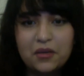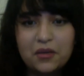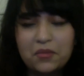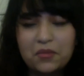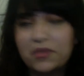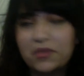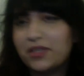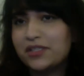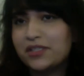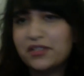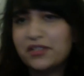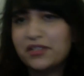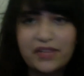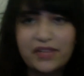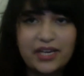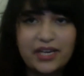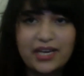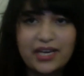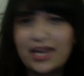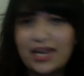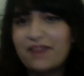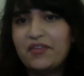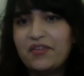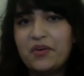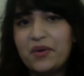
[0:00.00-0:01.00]
because if like
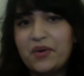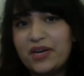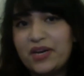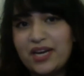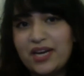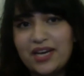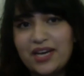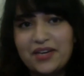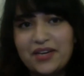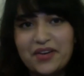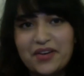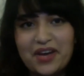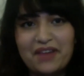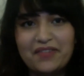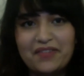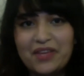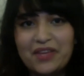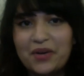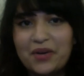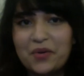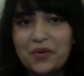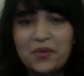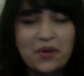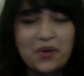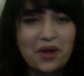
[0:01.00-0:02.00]
everyone had to have
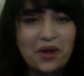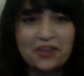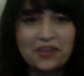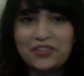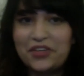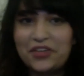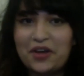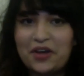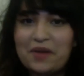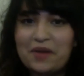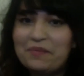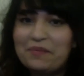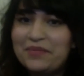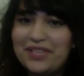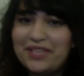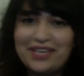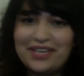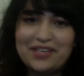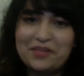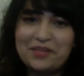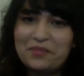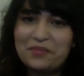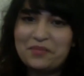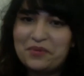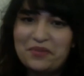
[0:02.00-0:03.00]
their own hot shop set
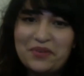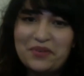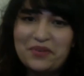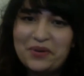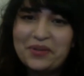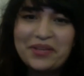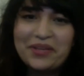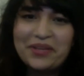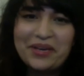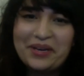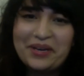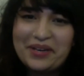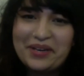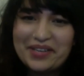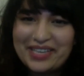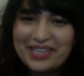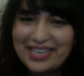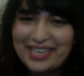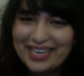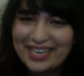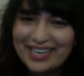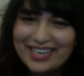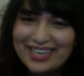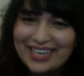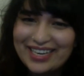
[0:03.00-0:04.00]
up before they could
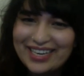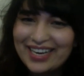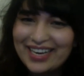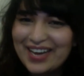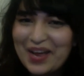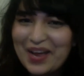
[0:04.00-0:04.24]
like